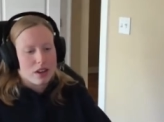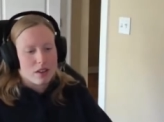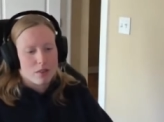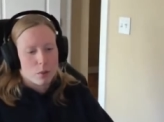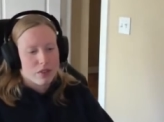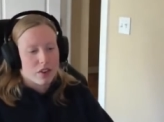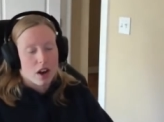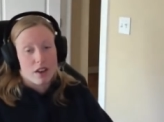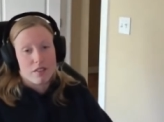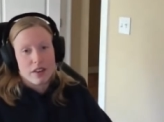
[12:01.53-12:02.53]
we we've
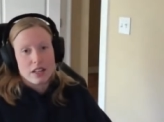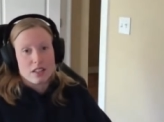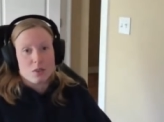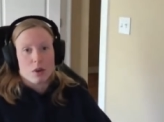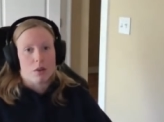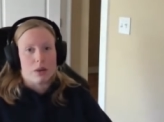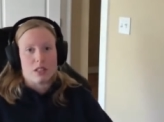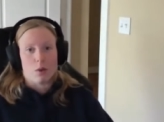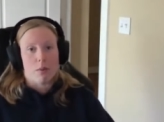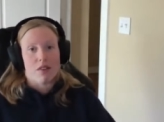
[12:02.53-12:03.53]
gone in phases where we
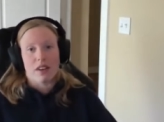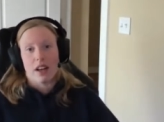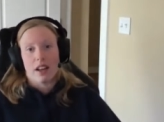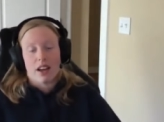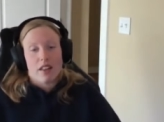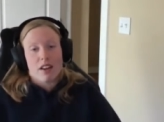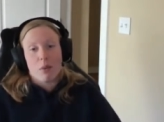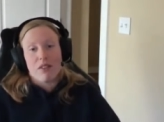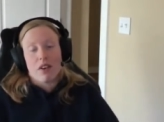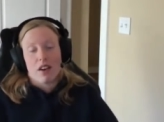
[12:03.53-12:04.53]
swim every day together,
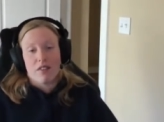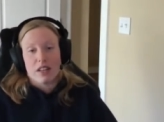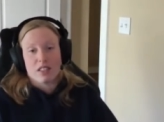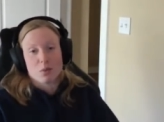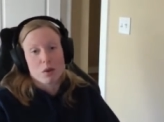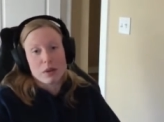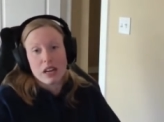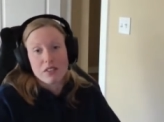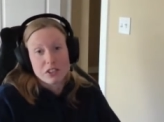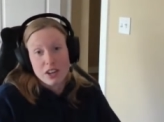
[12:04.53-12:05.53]
and we've gone in phases where we
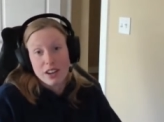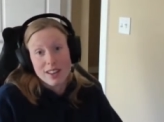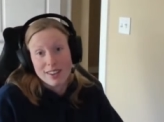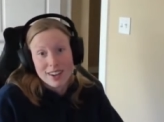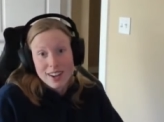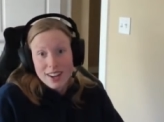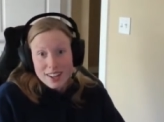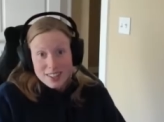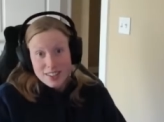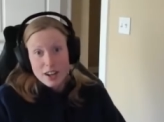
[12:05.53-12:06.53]
never train together.
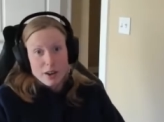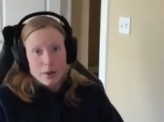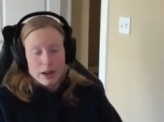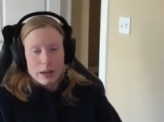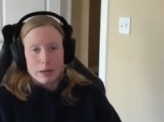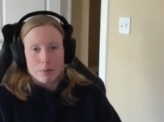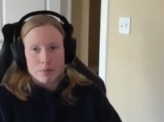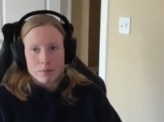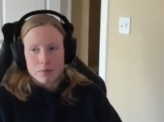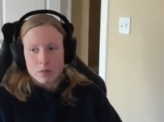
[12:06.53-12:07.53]
So mm. um,
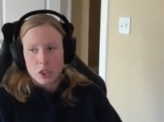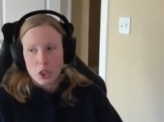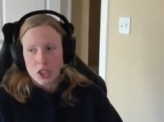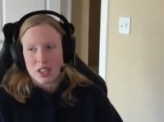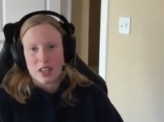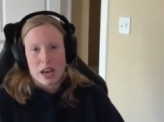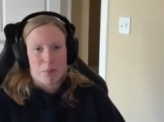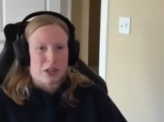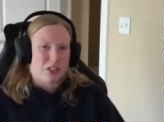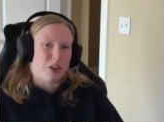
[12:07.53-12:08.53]
usually
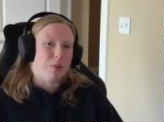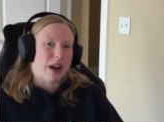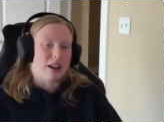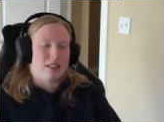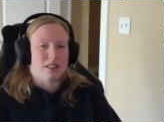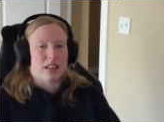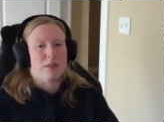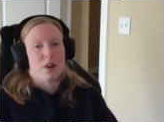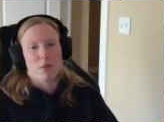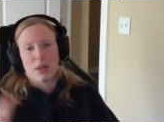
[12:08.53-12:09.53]
at breaststroke practice,
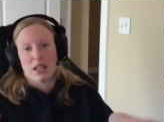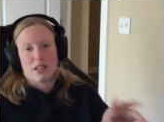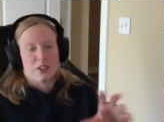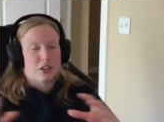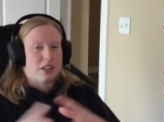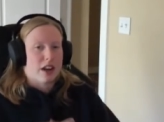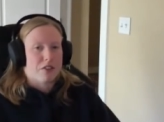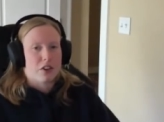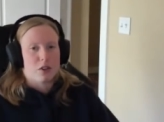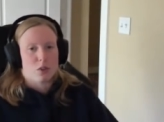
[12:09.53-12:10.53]
like our Monday and Thursday
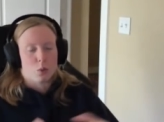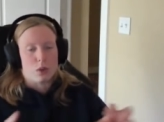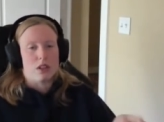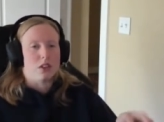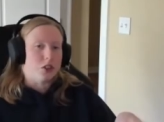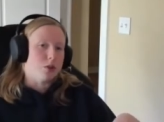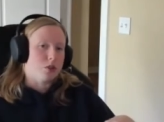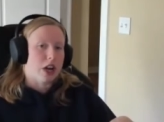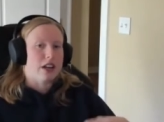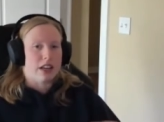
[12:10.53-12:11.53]
afternoons, we do
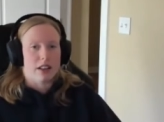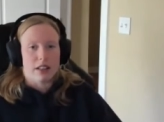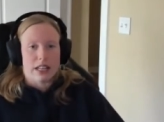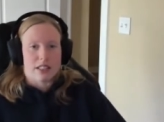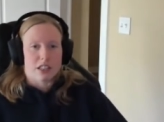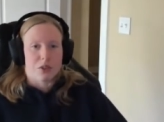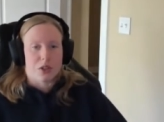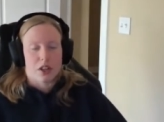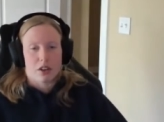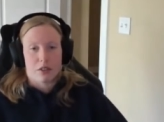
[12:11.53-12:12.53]
try to get in lanes next to
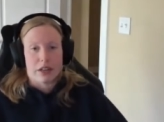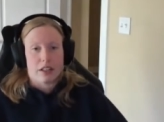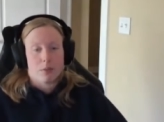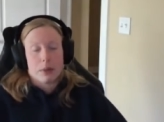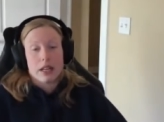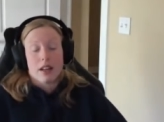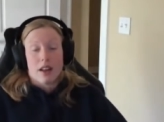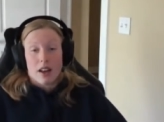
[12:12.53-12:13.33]
each other and race. But